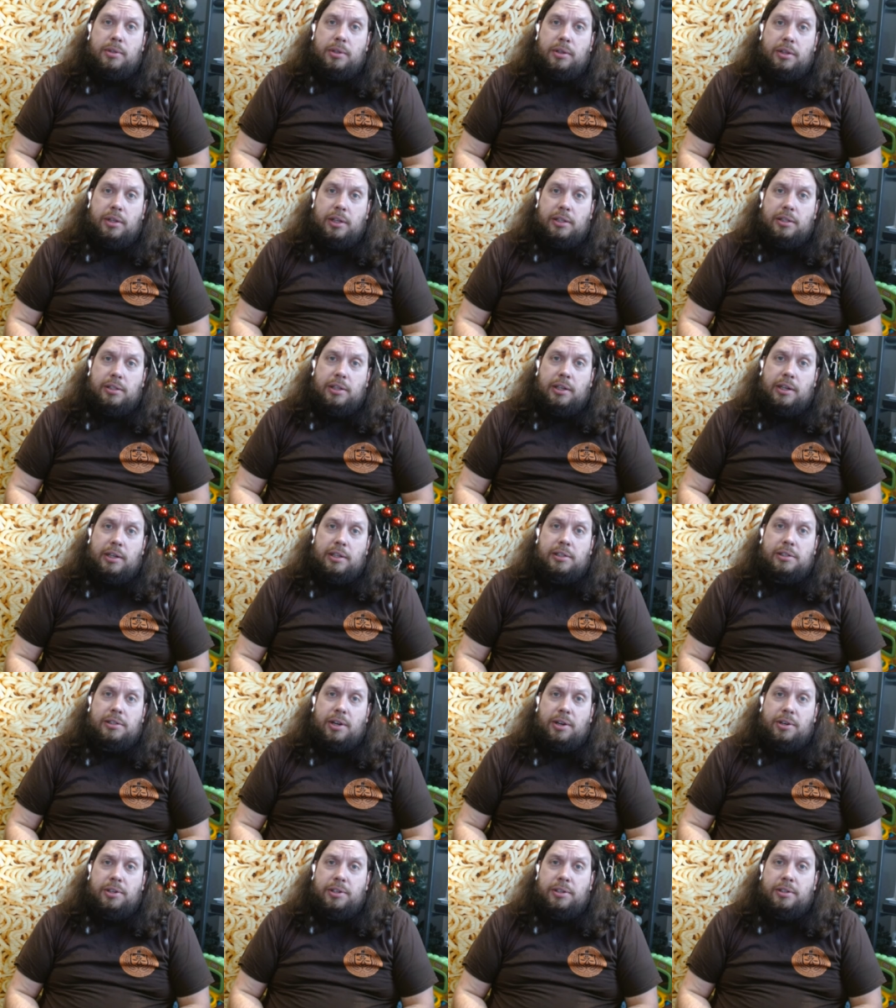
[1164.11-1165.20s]
Let's get it
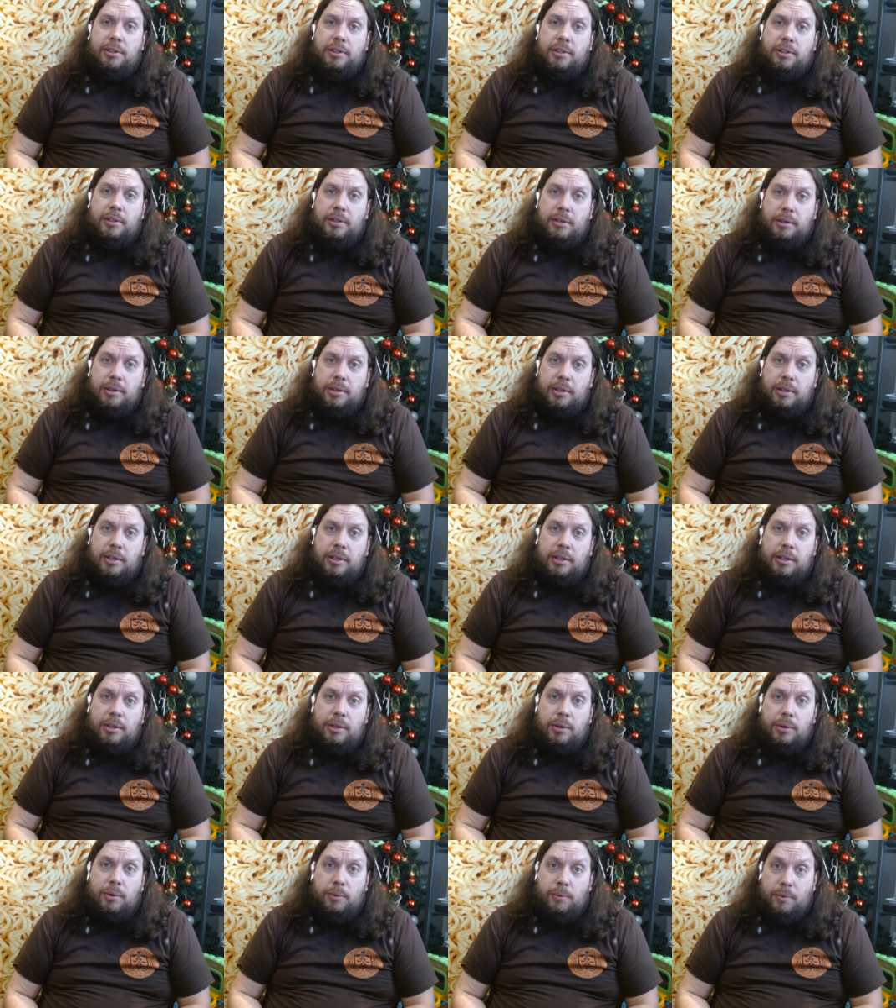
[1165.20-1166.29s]
started
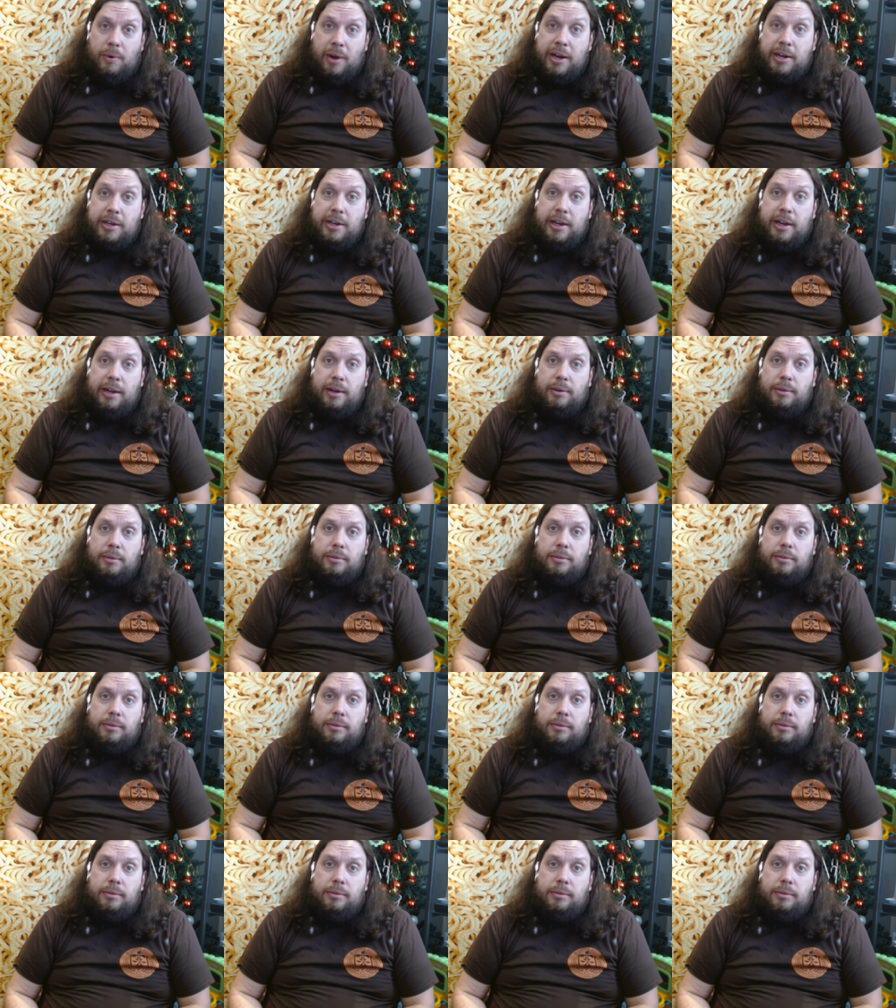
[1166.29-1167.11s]
right now.